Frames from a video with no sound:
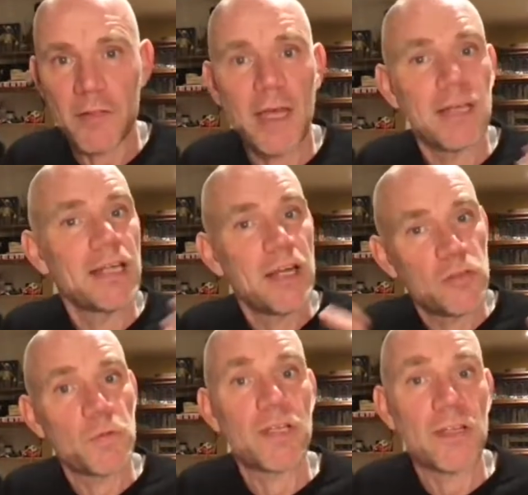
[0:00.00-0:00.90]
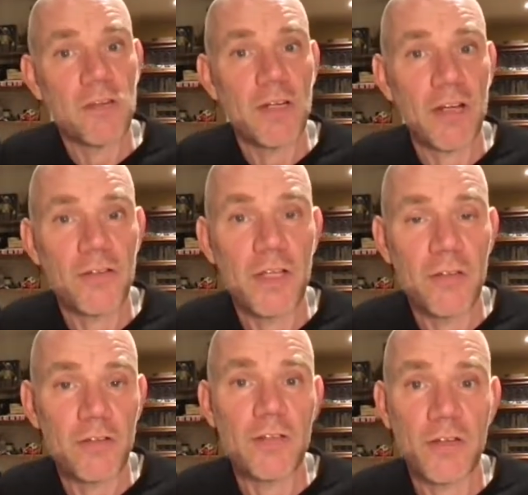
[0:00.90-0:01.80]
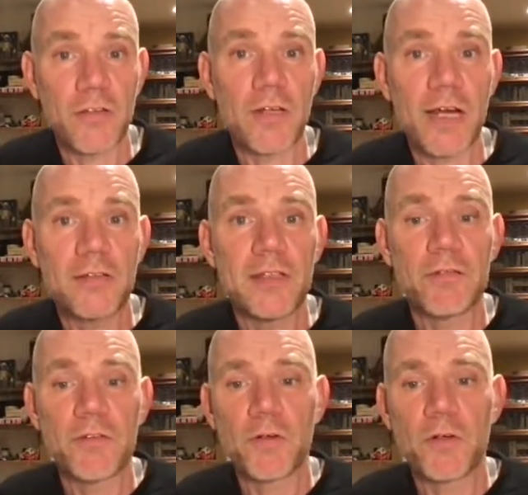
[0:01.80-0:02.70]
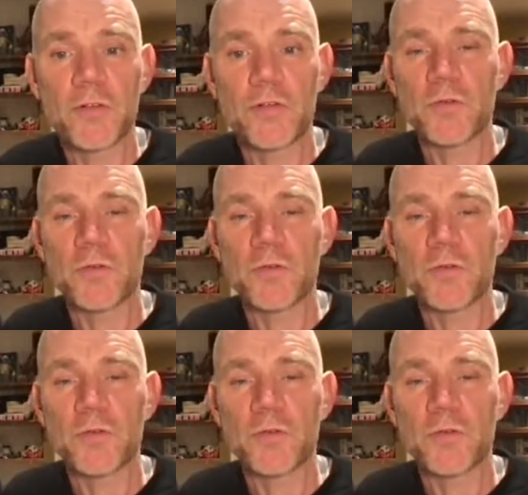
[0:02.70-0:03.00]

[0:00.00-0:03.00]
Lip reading: And that is what intersectionality refers to.